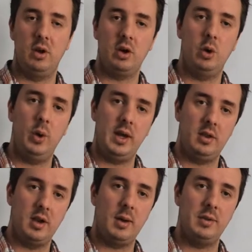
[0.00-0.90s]
It's a lot
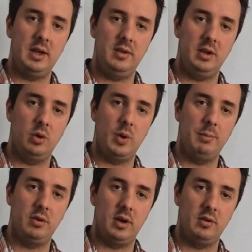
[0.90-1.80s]
quicker than updating
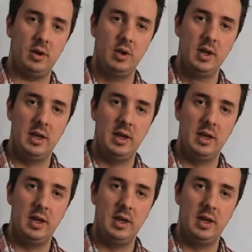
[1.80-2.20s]
your website.